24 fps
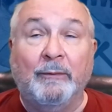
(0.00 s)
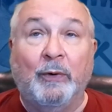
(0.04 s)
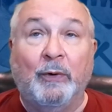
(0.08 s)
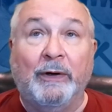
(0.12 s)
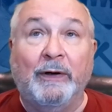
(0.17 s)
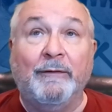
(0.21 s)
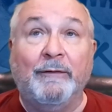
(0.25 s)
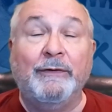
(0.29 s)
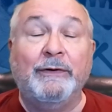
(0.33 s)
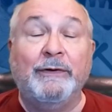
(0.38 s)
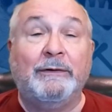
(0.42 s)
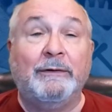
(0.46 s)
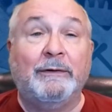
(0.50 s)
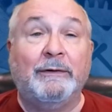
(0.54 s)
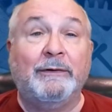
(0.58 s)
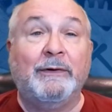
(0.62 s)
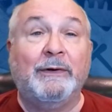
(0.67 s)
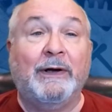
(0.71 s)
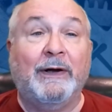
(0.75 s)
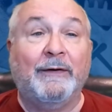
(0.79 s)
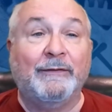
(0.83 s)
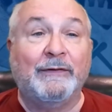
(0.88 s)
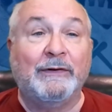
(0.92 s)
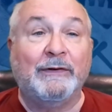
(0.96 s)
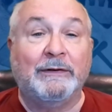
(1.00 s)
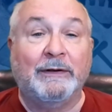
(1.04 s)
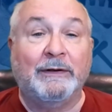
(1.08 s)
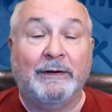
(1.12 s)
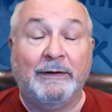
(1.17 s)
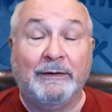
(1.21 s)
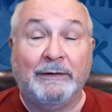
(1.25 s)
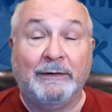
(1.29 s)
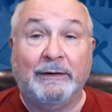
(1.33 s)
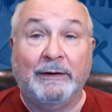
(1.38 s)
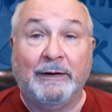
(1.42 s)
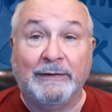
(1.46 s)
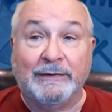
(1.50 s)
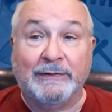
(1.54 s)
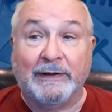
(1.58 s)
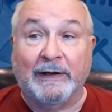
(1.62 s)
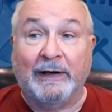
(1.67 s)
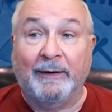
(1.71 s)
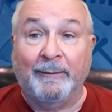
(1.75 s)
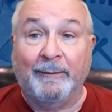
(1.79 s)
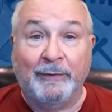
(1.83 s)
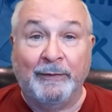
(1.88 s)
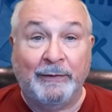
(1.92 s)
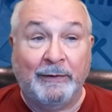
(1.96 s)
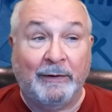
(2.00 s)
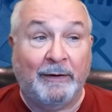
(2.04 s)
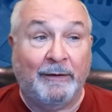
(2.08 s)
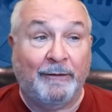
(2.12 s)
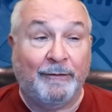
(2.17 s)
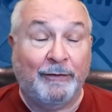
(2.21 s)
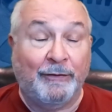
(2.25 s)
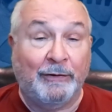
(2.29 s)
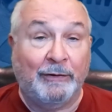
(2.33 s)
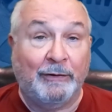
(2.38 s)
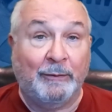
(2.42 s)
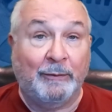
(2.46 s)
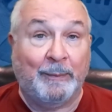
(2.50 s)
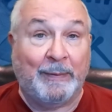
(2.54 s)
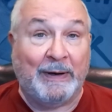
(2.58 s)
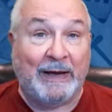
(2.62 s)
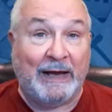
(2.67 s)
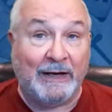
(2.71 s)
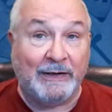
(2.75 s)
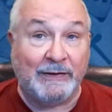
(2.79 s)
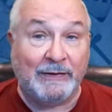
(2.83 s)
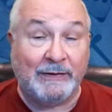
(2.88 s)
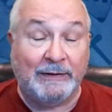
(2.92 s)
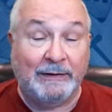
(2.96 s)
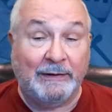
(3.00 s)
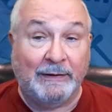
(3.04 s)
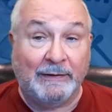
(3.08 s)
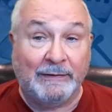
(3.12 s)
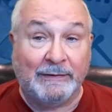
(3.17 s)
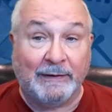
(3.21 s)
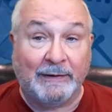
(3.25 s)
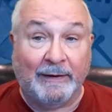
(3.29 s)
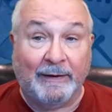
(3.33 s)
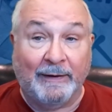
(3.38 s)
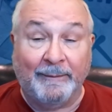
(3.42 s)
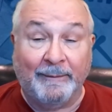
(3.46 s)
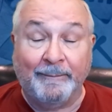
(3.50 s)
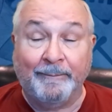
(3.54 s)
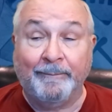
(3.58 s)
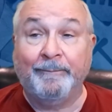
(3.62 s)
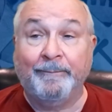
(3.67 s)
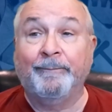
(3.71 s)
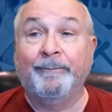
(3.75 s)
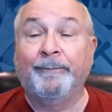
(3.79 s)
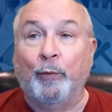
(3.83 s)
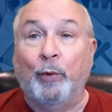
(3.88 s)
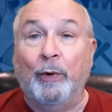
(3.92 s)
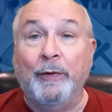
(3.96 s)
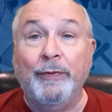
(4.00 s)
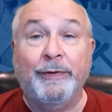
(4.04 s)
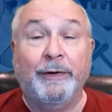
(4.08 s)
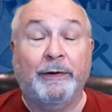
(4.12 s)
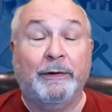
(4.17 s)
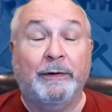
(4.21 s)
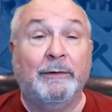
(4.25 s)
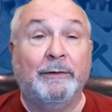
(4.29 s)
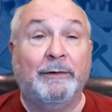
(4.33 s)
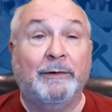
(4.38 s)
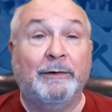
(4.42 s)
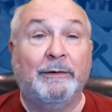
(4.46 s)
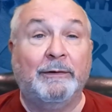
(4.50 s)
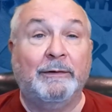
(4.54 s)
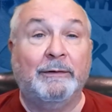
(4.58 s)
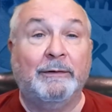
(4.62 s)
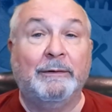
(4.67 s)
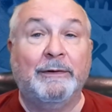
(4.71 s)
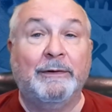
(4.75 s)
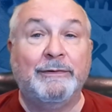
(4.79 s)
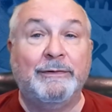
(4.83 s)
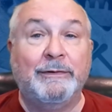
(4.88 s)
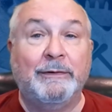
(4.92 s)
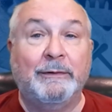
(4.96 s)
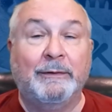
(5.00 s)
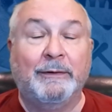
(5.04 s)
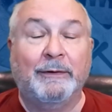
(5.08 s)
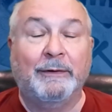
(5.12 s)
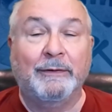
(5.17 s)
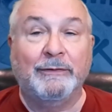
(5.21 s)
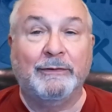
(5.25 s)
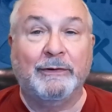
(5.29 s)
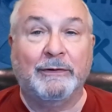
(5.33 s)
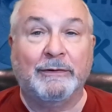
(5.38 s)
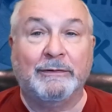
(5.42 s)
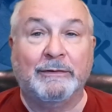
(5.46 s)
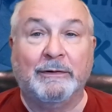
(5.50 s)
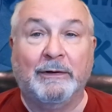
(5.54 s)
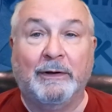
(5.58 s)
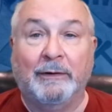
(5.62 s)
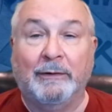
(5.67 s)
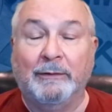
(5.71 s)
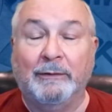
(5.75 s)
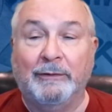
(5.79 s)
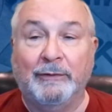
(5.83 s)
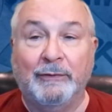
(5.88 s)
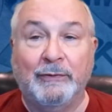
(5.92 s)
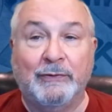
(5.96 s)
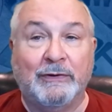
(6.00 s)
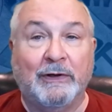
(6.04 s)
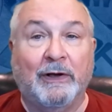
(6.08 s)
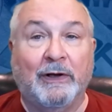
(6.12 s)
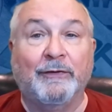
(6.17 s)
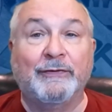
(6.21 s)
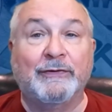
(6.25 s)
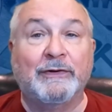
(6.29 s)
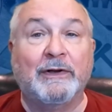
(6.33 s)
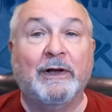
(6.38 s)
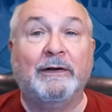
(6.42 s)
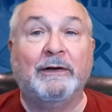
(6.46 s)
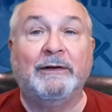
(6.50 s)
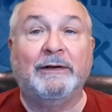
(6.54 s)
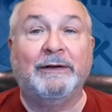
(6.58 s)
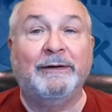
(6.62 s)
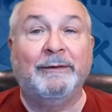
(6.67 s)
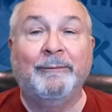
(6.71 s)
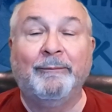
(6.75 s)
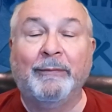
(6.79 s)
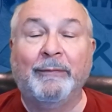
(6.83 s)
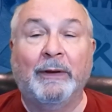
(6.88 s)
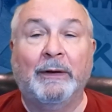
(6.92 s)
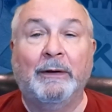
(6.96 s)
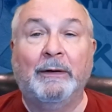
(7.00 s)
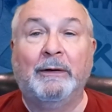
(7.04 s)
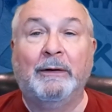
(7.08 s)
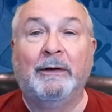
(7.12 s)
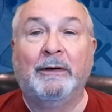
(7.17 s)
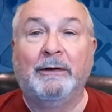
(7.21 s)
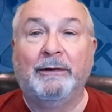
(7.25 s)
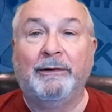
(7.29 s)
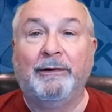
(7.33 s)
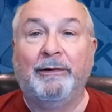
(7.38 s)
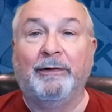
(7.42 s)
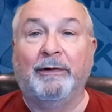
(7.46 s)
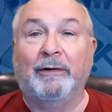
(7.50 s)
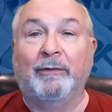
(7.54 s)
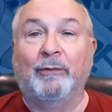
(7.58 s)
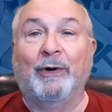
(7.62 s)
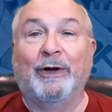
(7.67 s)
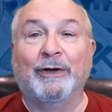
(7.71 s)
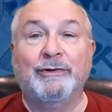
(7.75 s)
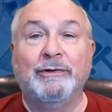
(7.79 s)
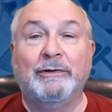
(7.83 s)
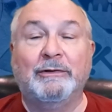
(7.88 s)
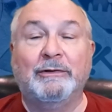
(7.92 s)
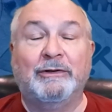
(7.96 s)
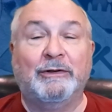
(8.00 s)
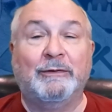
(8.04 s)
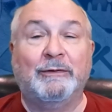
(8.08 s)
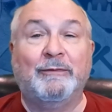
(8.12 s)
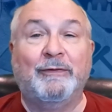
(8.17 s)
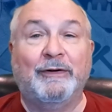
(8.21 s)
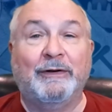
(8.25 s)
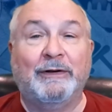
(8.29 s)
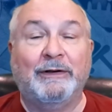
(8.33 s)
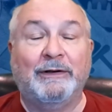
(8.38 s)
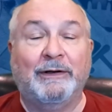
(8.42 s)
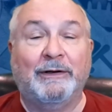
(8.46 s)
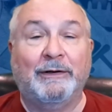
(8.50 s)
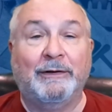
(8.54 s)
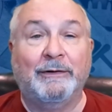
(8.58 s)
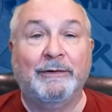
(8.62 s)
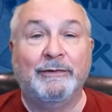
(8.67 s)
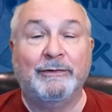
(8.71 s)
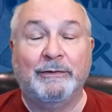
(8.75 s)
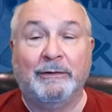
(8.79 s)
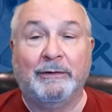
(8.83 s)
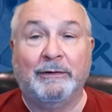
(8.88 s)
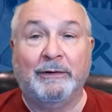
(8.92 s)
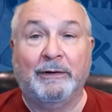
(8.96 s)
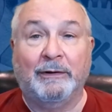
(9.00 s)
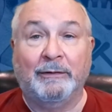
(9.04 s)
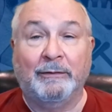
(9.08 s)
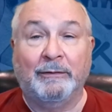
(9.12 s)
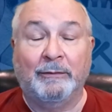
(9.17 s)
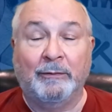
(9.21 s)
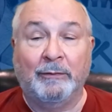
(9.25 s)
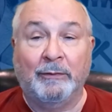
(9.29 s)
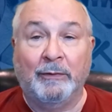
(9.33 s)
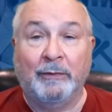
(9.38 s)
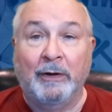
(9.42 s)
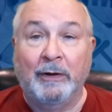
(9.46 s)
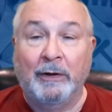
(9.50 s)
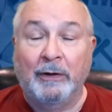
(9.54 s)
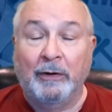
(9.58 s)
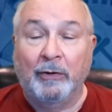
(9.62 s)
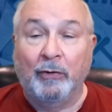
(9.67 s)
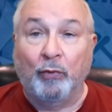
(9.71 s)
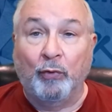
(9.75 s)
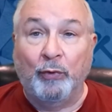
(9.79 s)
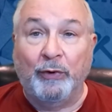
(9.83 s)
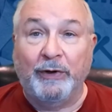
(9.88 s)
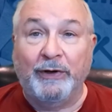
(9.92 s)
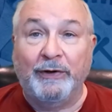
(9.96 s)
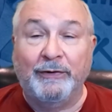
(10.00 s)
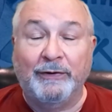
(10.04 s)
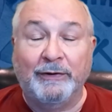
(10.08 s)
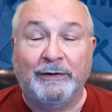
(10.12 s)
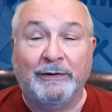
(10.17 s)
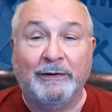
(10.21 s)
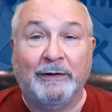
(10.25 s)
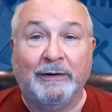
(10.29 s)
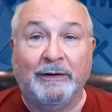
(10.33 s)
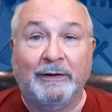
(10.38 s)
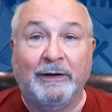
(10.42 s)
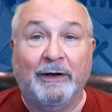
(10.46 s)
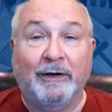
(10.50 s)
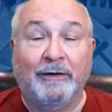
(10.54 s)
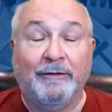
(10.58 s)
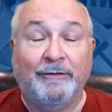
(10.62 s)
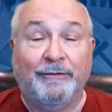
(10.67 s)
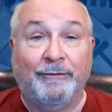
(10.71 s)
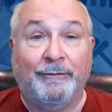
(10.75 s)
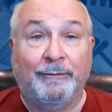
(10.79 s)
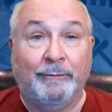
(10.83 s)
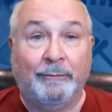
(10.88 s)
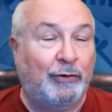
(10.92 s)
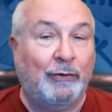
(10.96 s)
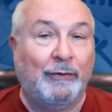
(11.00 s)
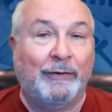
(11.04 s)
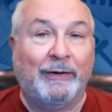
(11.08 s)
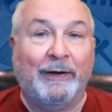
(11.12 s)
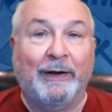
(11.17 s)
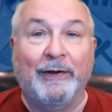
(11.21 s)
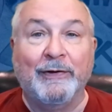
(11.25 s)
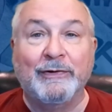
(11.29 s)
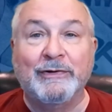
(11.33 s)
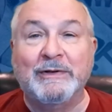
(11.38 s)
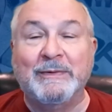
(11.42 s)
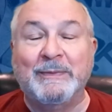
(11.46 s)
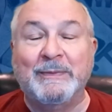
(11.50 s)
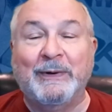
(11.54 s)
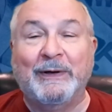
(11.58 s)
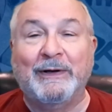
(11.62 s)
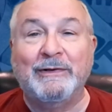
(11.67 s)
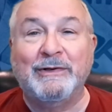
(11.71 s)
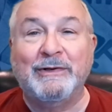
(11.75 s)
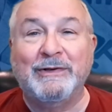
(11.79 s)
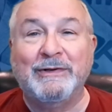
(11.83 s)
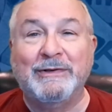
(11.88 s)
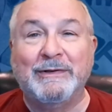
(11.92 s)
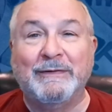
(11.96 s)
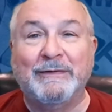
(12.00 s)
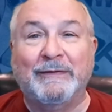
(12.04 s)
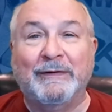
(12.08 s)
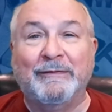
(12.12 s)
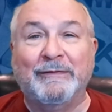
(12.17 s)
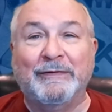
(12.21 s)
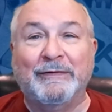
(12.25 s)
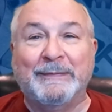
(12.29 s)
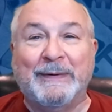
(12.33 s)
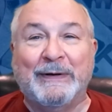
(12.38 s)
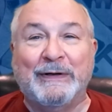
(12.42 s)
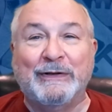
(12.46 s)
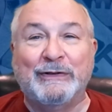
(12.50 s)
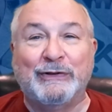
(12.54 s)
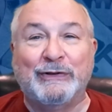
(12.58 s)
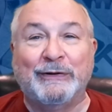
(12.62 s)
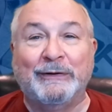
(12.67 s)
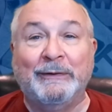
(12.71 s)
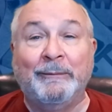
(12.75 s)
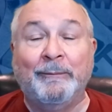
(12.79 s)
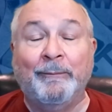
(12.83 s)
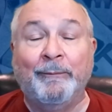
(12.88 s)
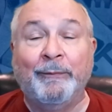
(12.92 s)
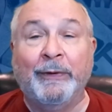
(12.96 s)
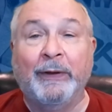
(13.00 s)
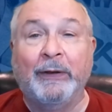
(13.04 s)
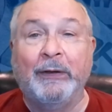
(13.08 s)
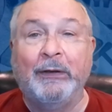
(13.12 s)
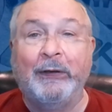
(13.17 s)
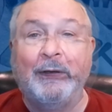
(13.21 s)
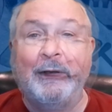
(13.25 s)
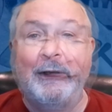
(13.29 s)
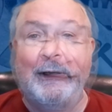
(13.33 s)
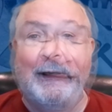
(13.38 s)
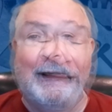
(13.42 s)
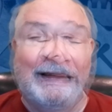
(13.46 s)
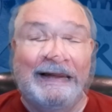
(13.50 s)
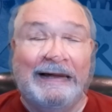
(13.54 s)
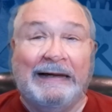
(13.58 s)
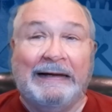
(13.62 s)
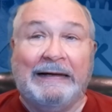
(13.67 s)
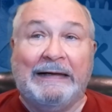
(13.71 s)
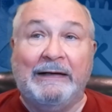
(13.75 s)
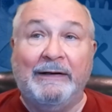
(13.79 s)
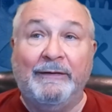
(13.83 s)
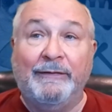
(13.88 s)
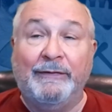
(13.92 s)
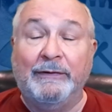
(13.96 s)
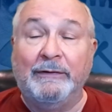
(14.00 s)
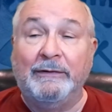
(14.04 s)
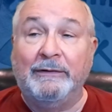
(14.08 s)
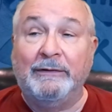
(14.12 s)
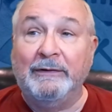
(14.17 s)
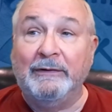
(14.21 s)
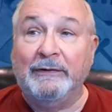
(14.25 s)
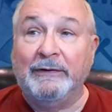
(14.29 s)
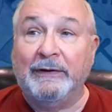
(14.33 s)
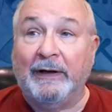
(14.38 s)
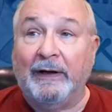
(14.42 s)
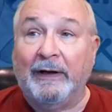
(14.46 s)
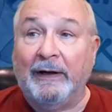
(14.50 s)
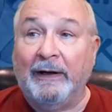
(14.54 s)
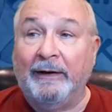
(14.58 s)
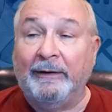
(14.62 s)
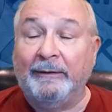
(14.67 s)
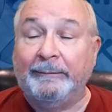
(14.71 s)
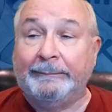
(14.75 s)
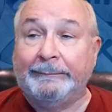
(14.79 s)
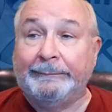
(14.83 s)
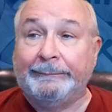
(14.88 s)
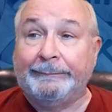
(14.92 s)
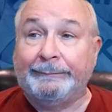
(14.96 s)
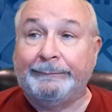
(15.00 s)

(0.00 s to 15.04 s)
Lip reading: Whatever you do, you have to take the exam and you have to pass the exam. One thing you can do is you can just go do self-study. You can watch YouTube videos, you can read the TOGAF 2,000 pages of information. If you do that,